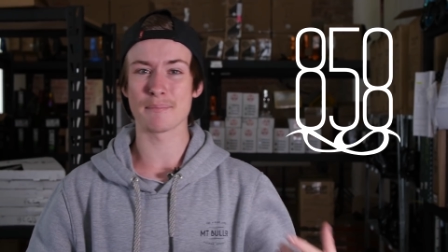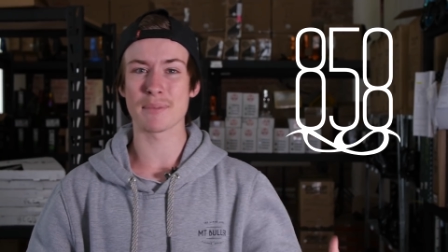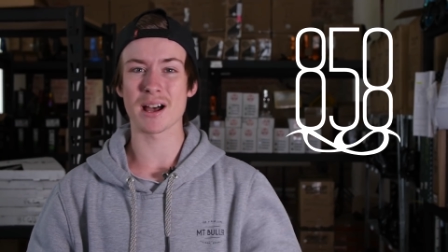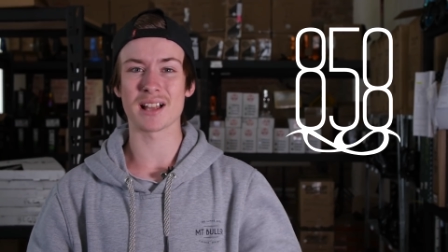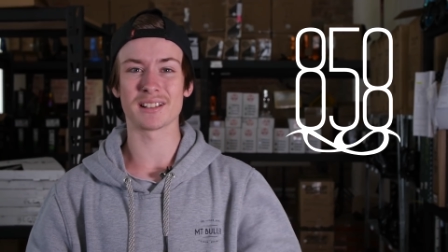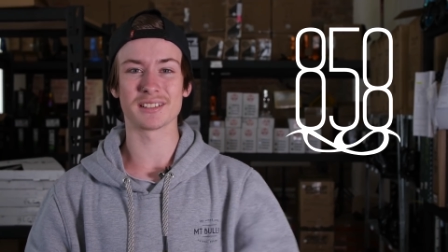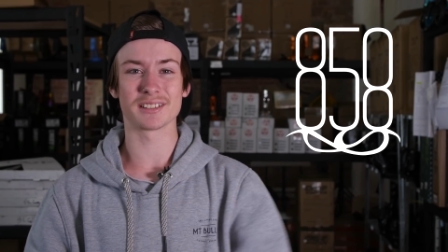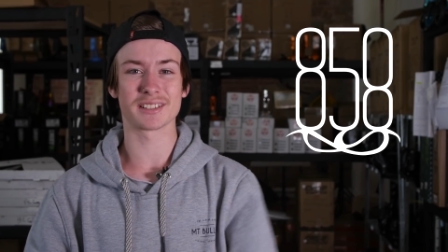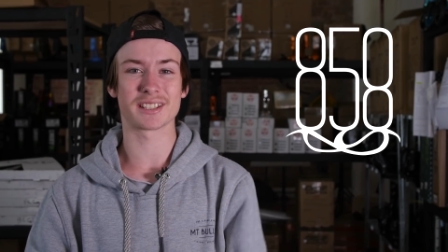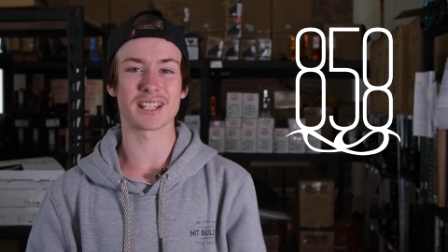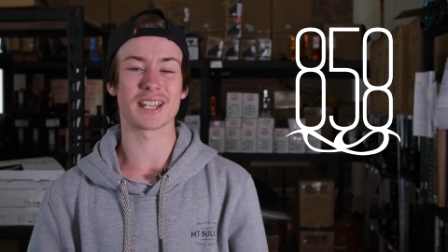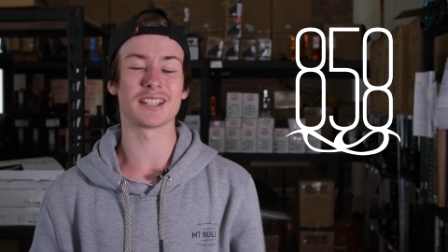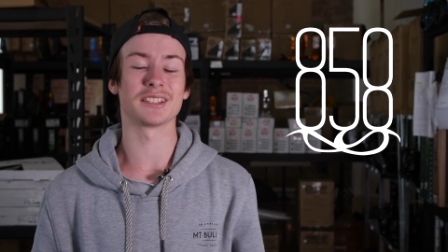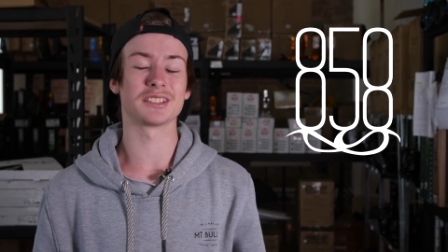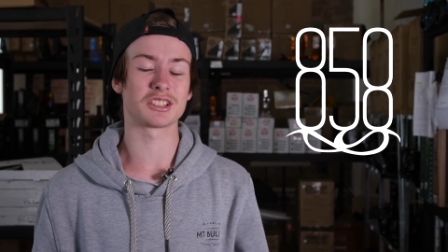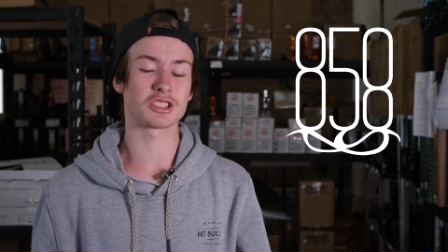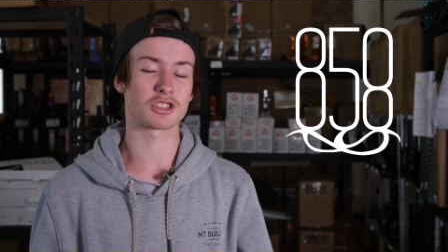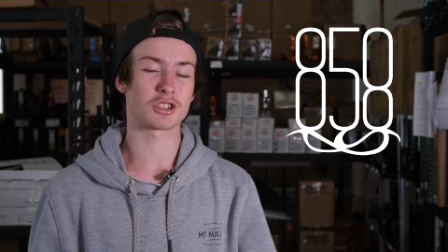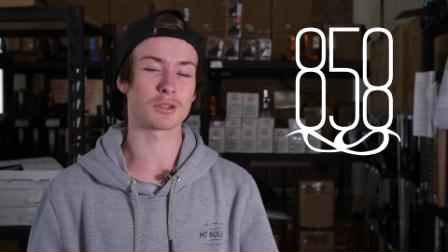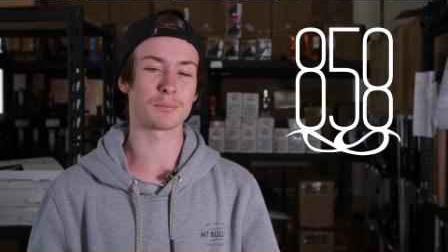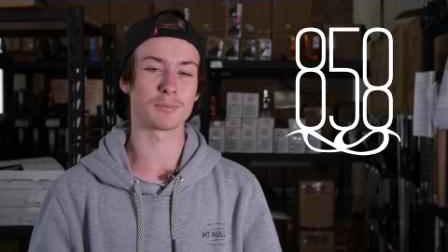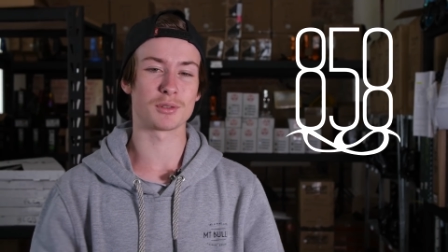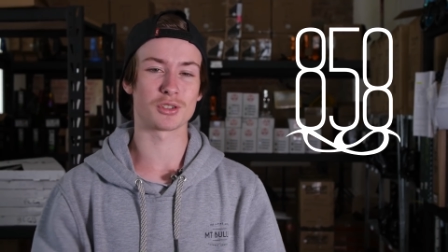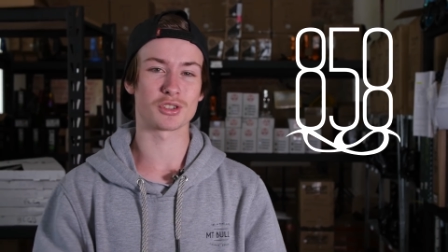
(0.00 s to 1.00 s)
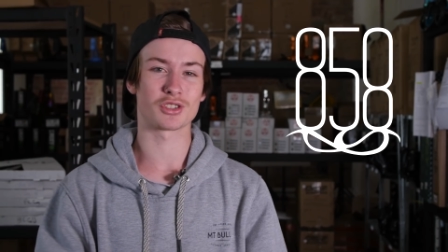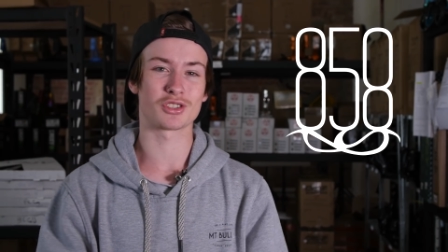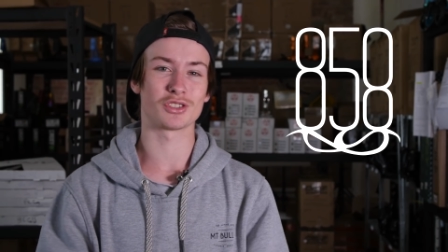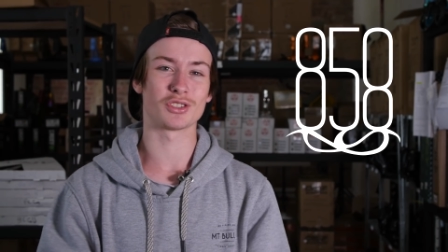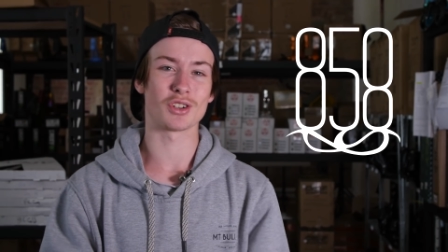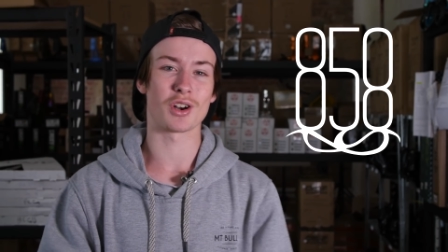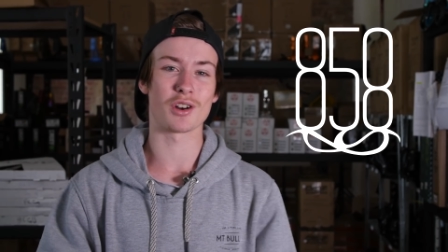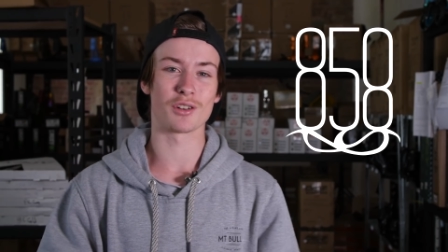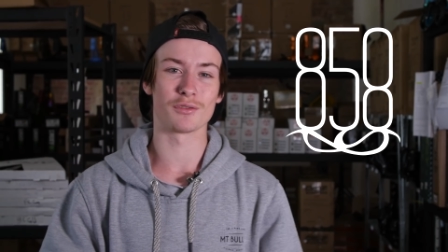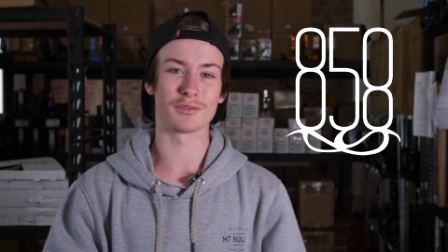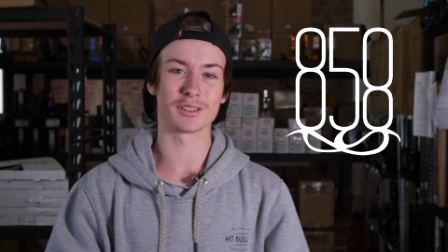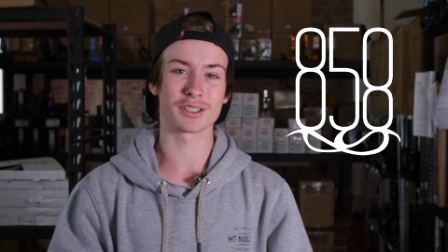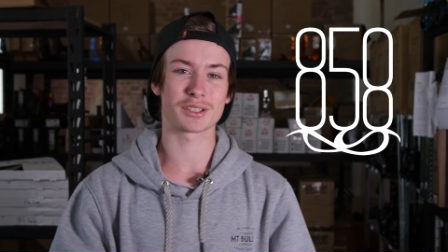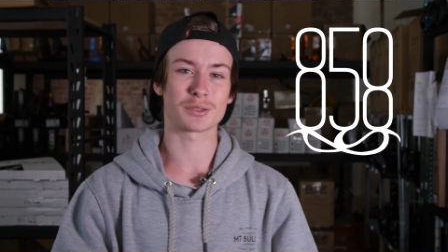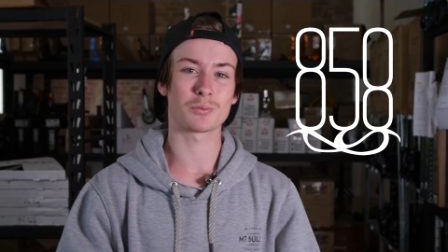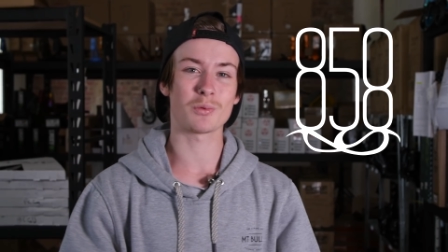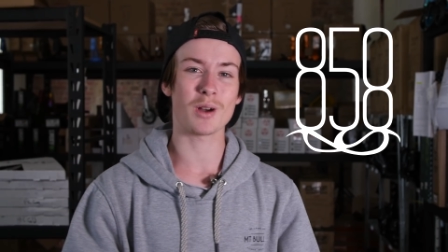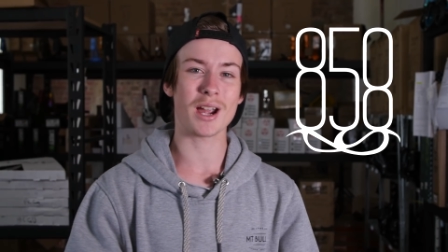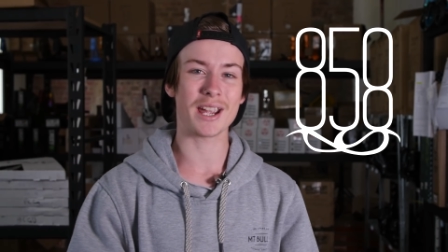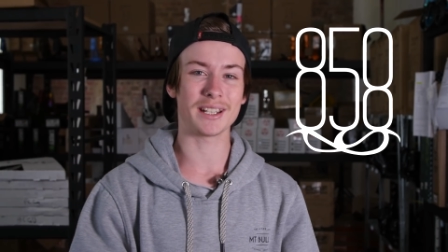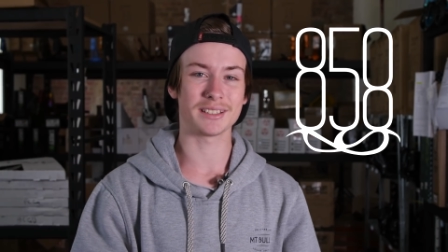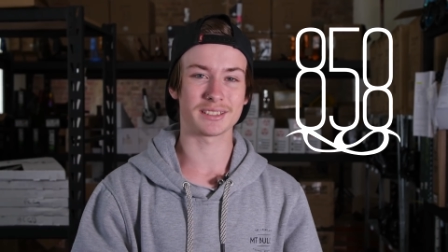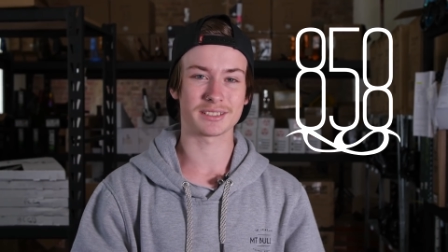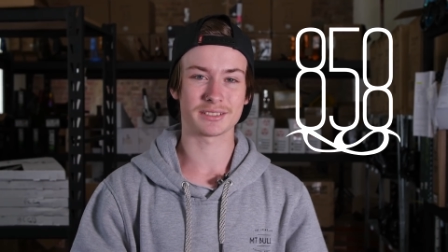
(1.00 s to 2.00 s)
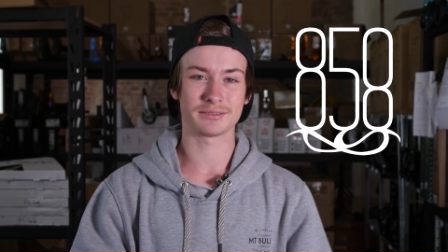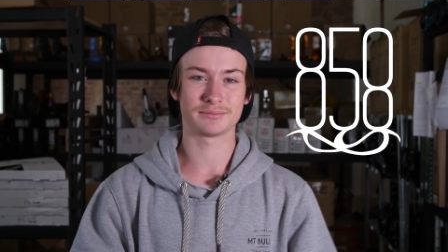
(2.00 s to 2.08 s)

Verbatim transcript: balance and distribution of its weight.